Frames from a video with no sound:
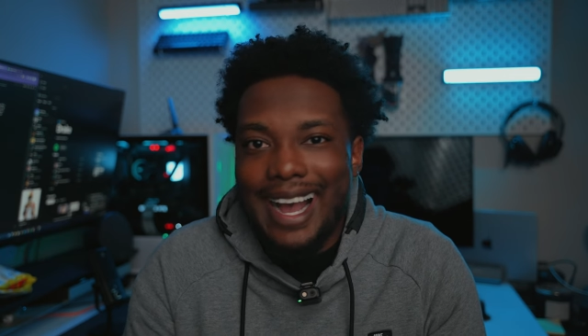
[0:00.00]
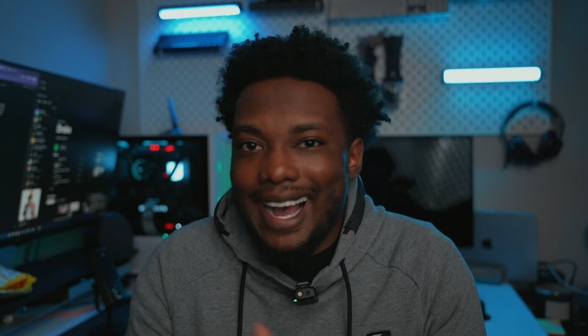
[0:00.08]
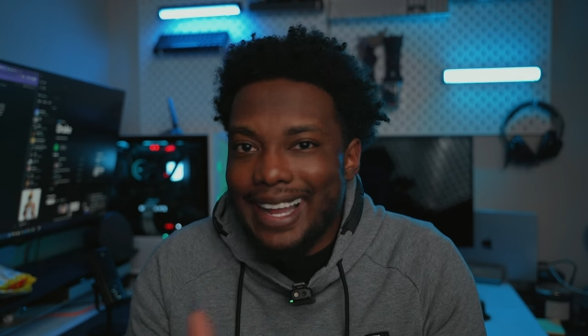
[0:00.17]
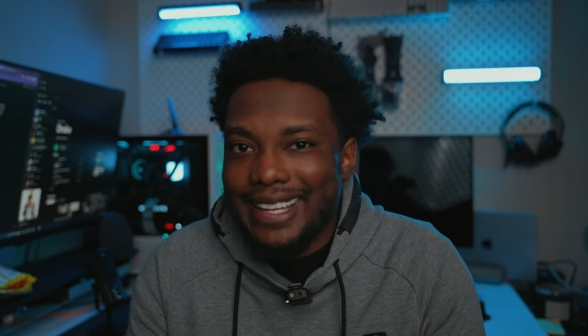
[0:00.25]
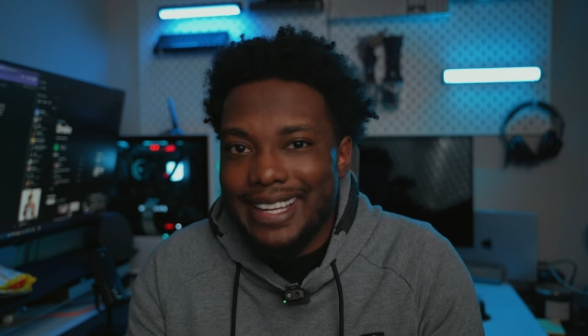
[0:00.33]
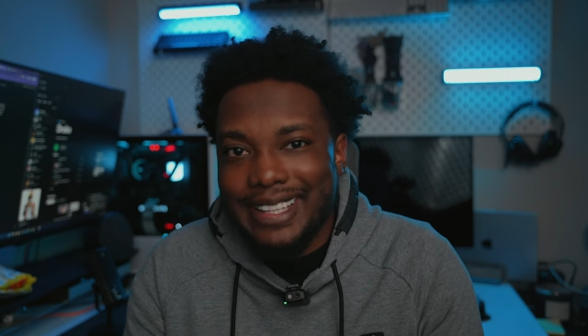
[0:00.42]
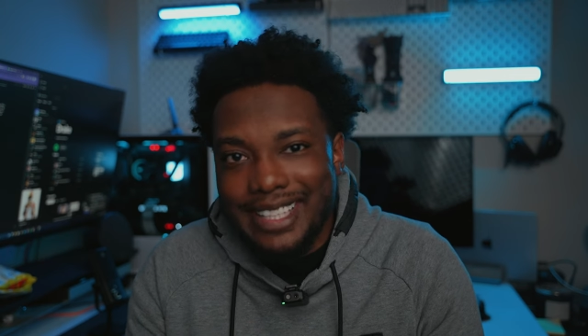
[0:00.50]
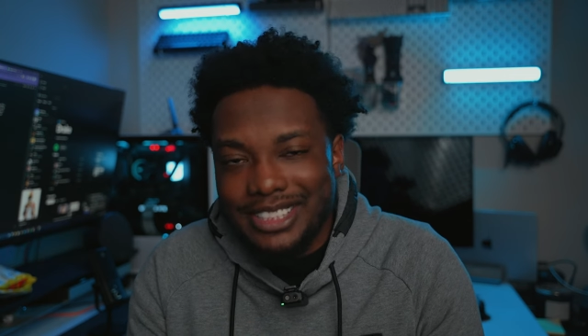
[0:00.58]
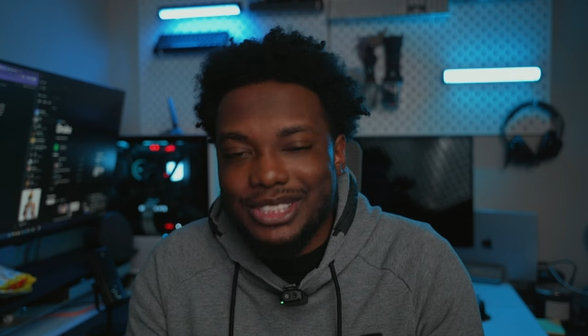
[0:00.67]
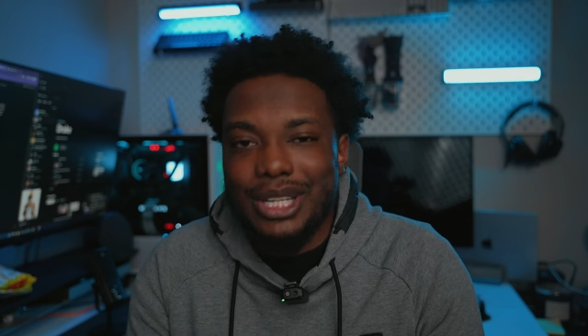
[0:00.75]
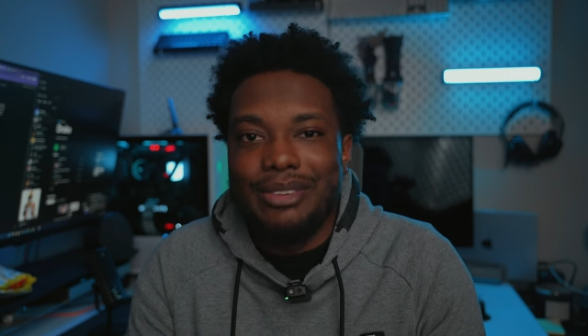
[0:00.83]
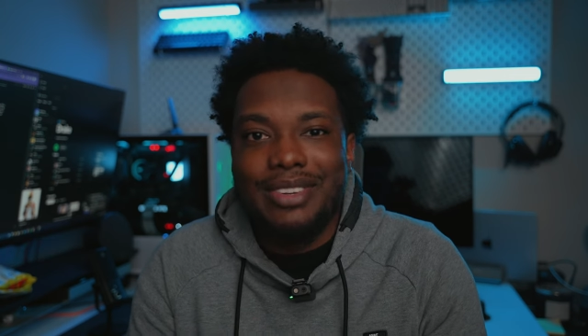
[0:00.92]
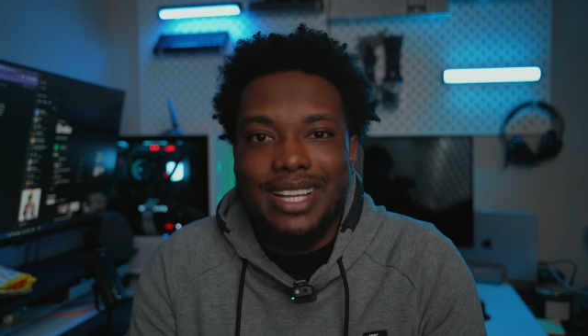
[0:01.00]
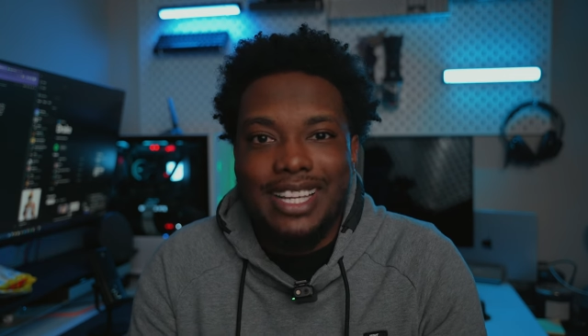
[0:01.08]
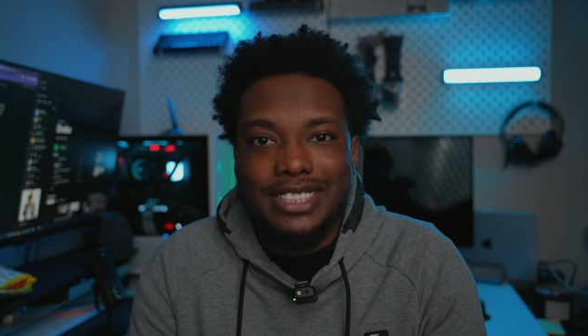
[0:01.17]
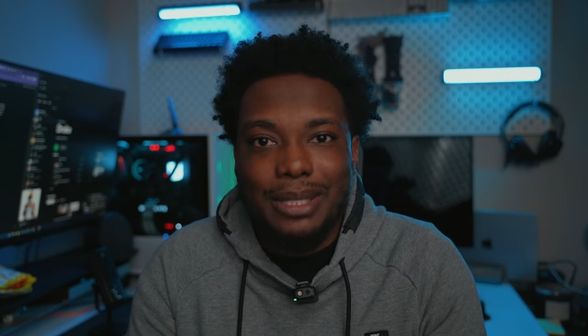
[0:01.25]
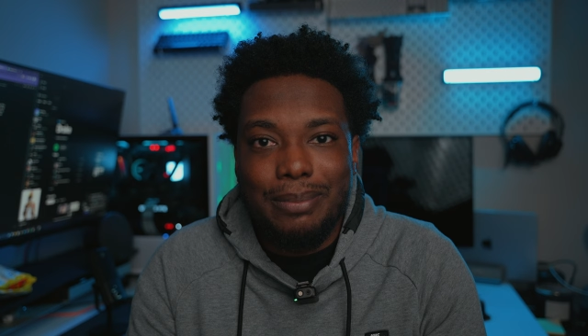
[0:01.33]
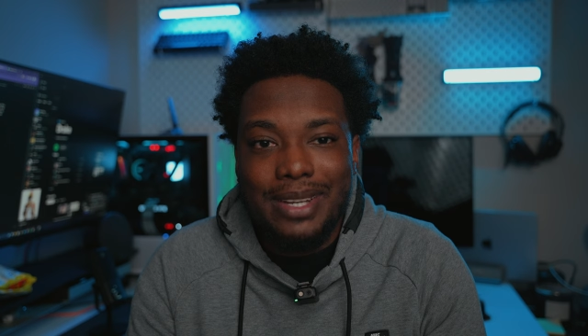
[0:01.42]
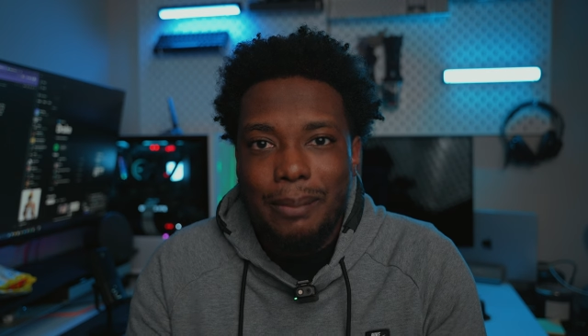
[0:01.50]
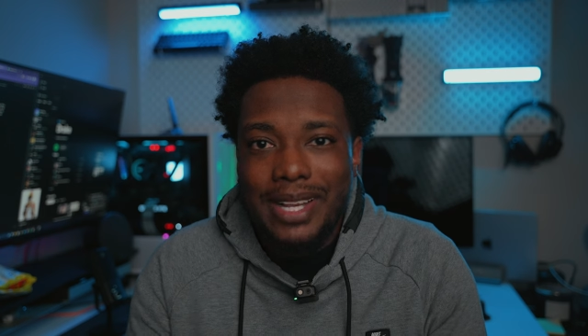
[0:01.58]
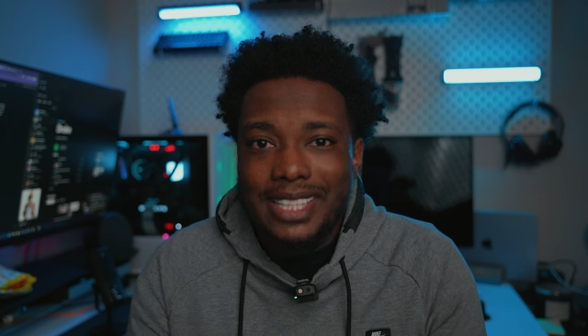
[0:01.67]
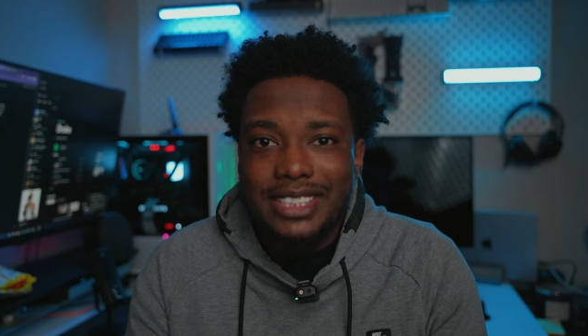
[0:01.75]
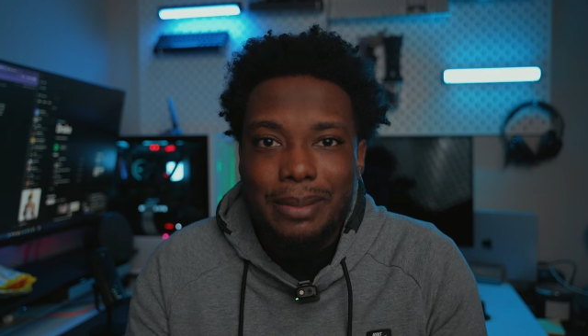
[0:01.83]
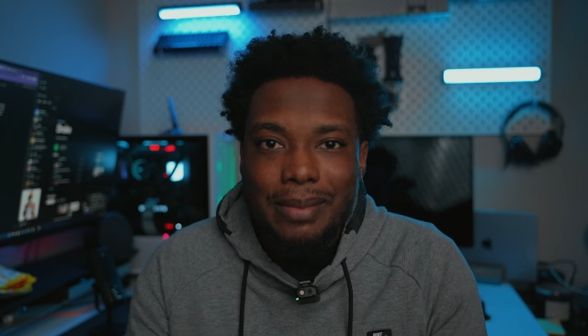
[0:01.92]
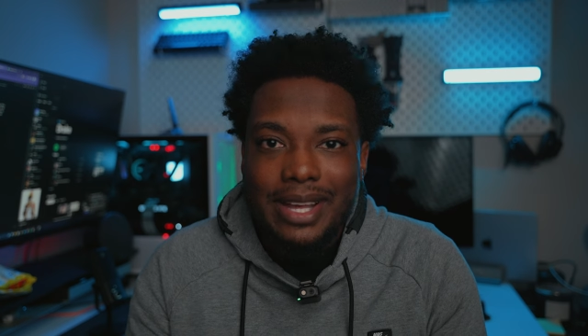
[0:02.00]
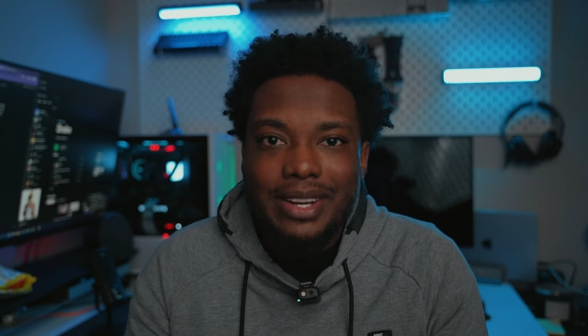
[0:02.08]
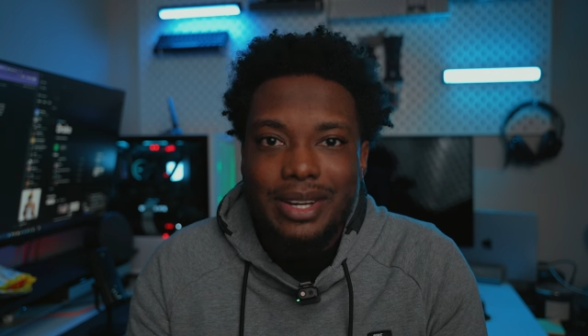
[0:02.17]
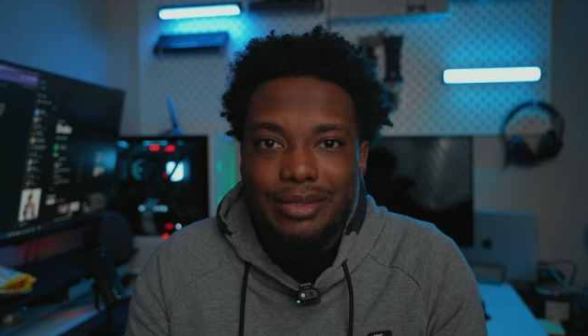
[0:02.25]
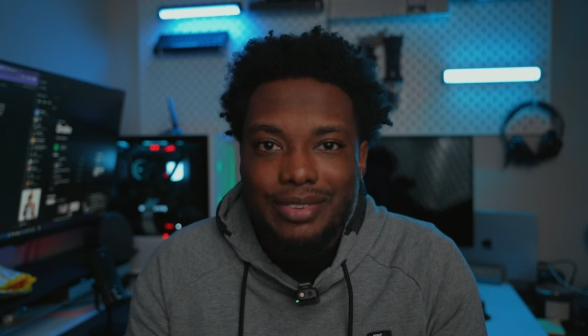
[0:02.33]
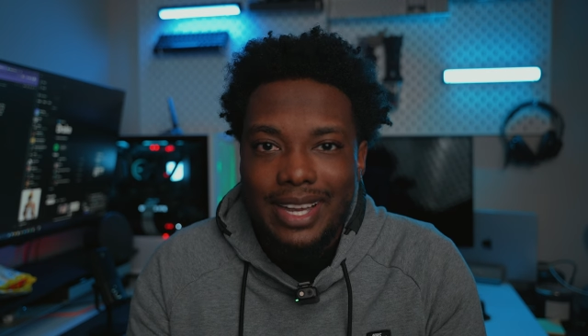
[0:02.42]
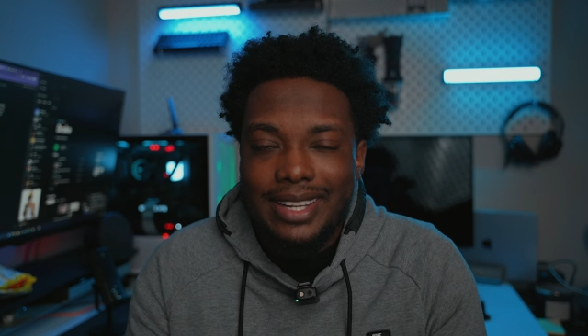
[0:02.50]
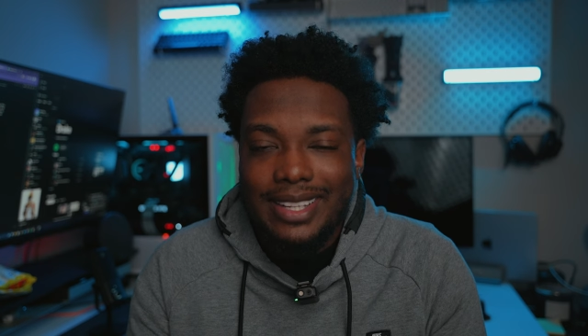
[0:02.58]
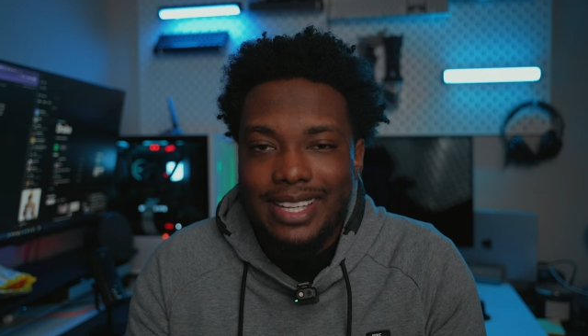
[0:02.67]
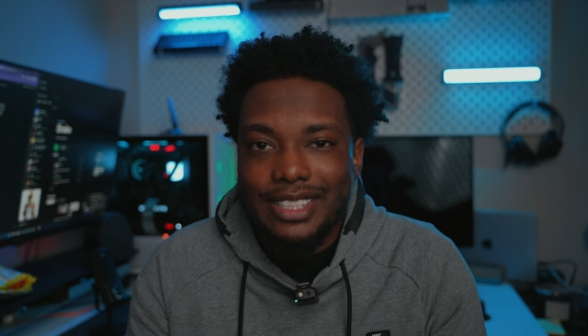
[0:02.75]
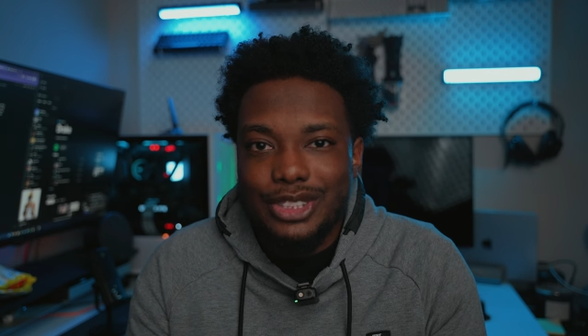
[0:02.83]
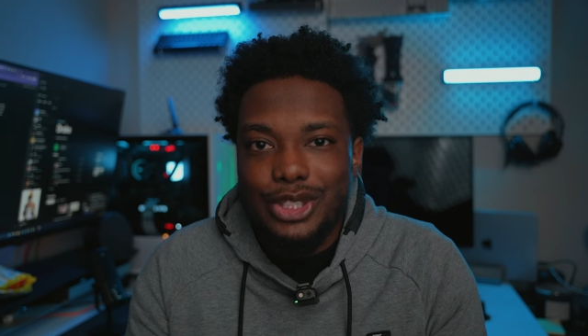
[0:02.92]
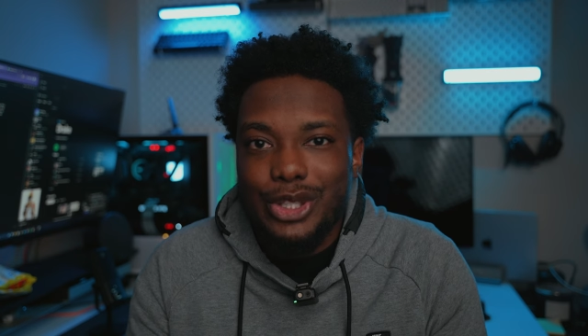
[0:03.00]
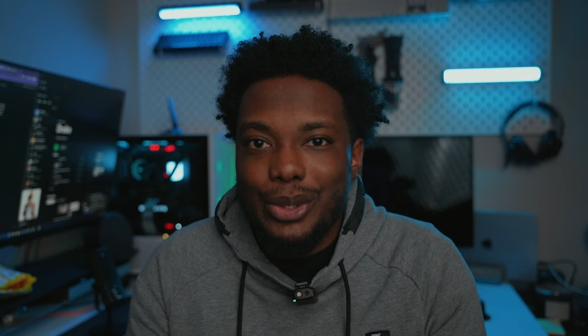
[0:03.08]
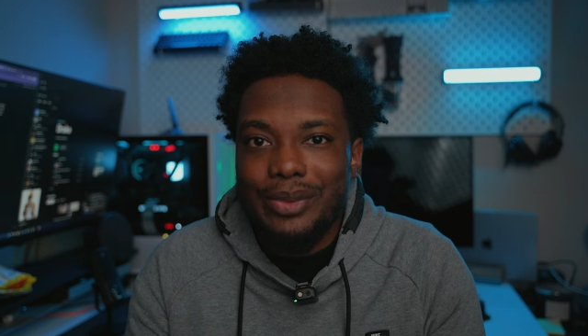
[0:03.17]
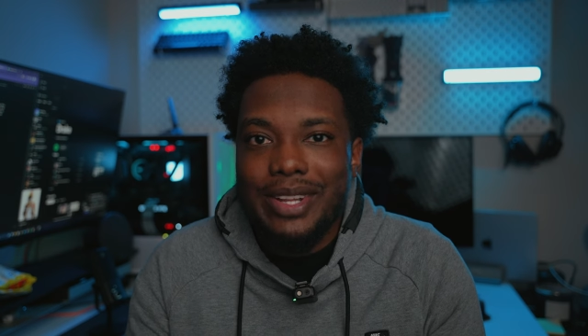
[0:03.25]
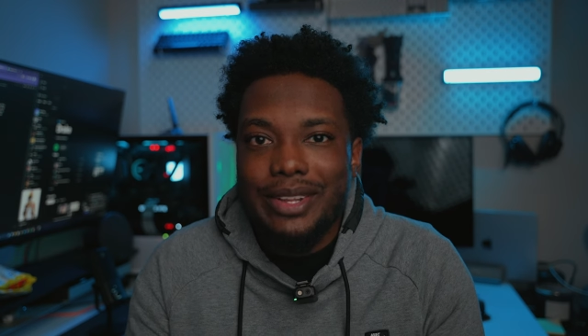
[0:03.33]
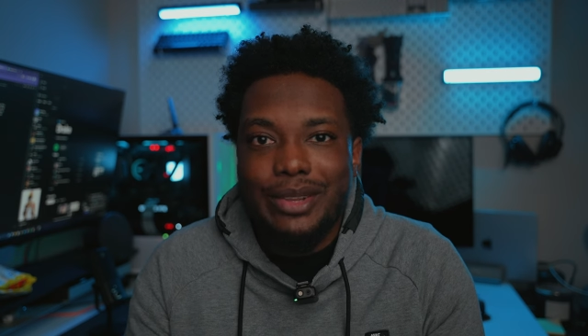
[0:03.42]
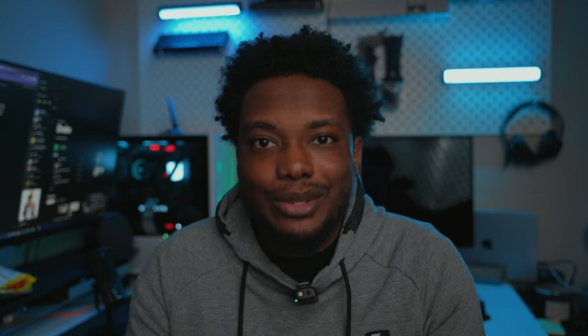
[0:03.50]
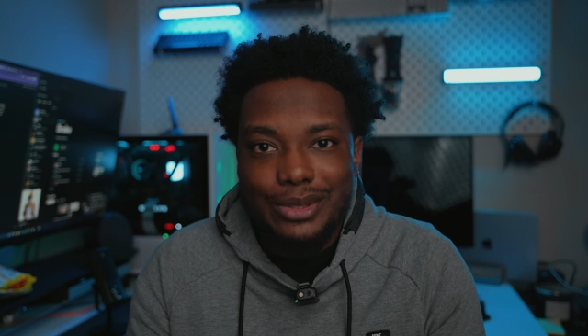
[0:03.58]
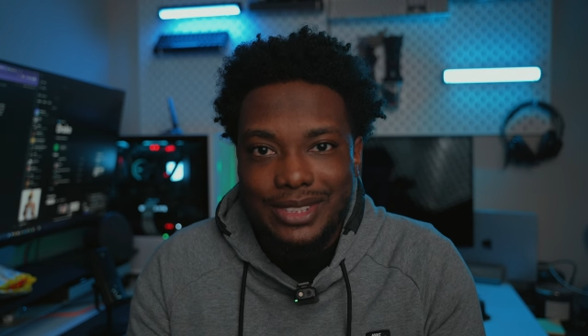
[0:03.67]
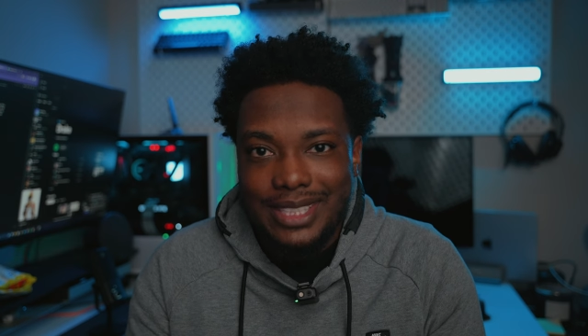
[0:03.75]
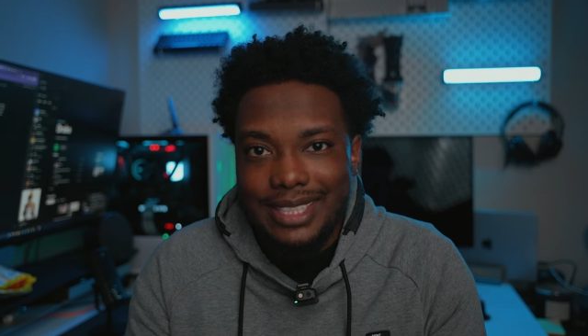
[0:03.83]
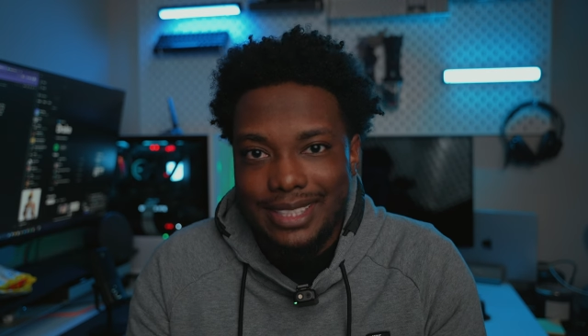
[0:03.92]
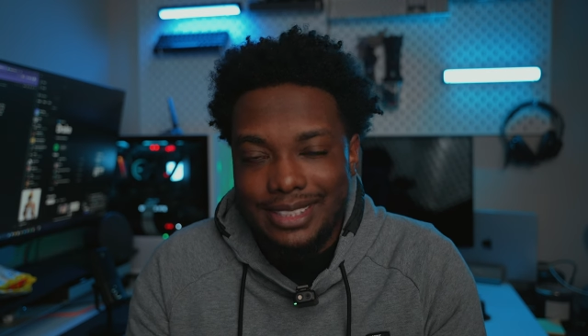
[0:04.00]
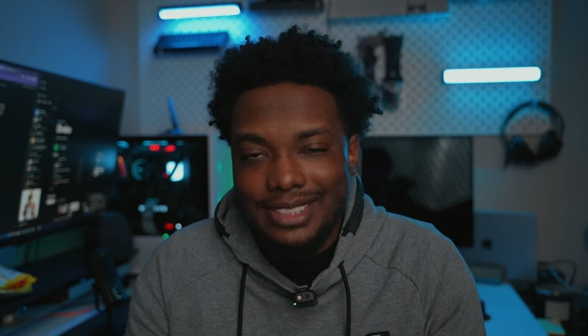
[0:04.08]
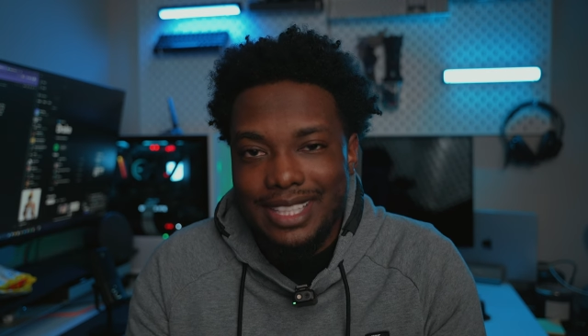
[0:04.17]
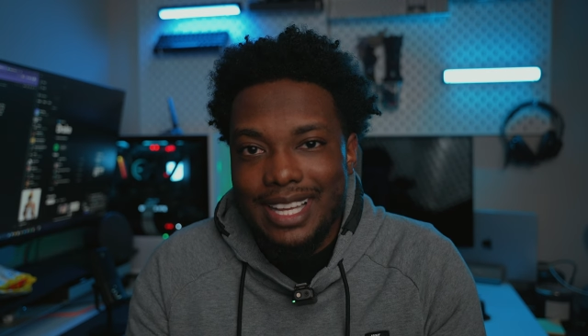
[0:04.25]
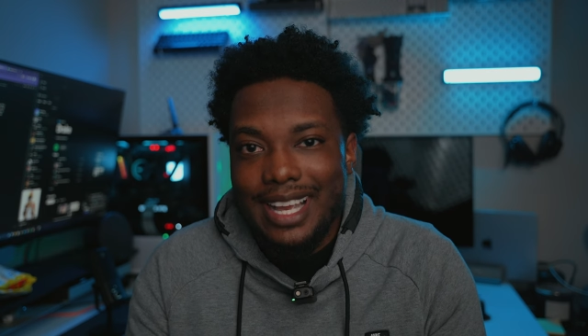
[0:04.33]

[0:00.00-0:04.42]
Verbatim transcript: I need this certification because the matter of the fact is you don't need those things.